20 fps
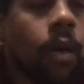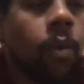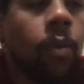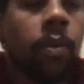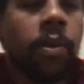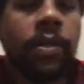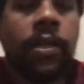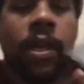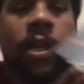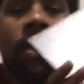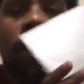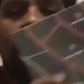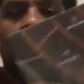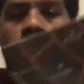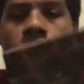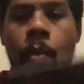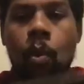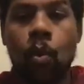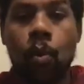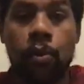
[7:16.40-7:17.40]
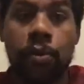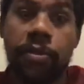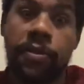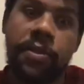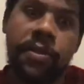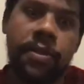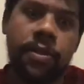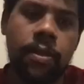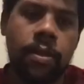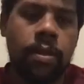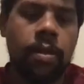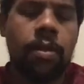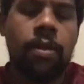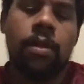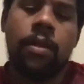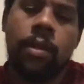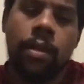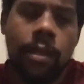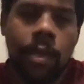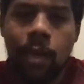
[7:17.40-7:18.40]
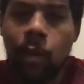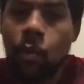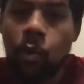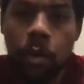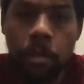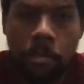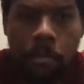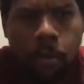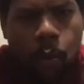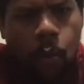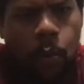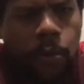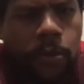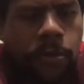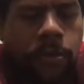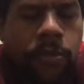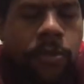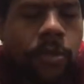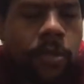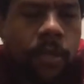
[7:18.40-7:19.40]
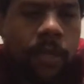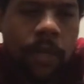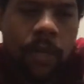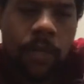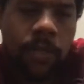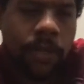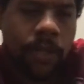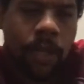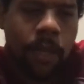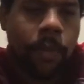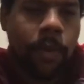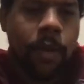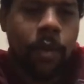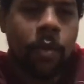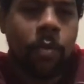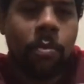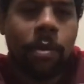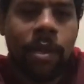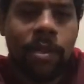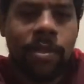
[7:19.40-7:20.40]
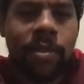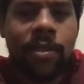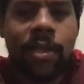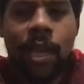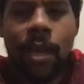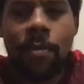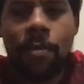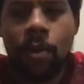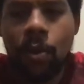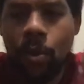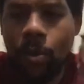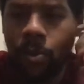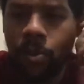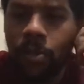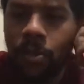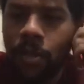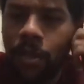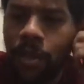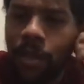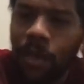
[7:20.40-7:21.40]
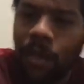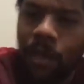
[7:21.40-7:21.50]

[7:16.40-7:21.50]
we take the boards, keyword boards, because anybody who plays this game knows